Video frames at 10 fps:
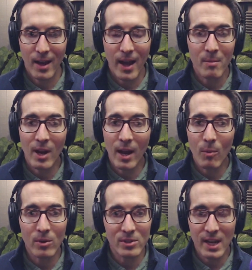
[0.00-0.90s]
I mean, I
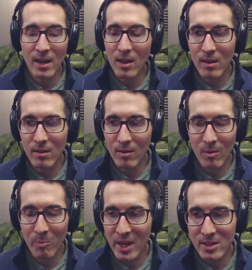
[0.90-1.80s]
will say to
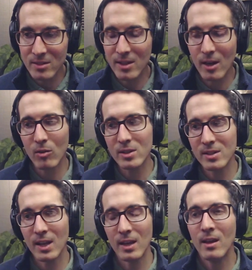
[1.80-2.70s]
the patients that are
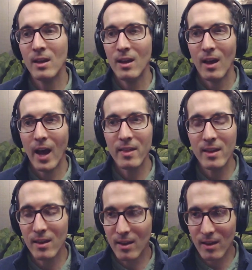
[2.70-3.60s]
listening, I
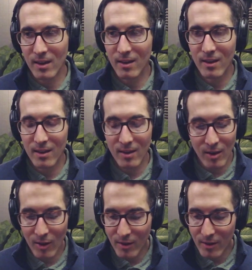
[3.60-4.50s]
think
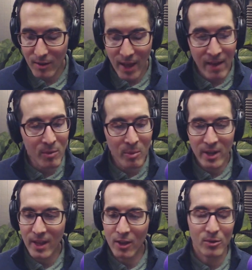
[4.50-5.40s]

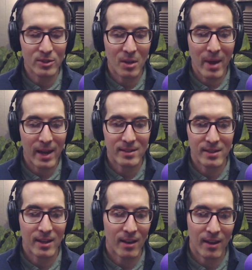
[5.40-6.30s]
everybody that goes into
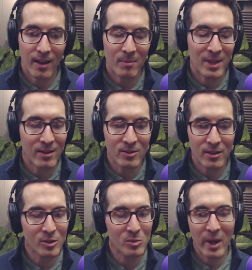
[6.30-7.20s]
medicine, I mean,
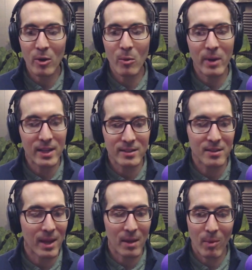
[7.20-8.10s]
there's better ways to
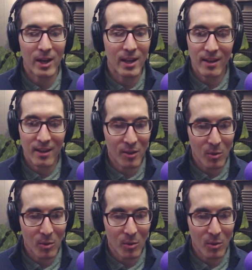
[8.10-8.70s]
make money in the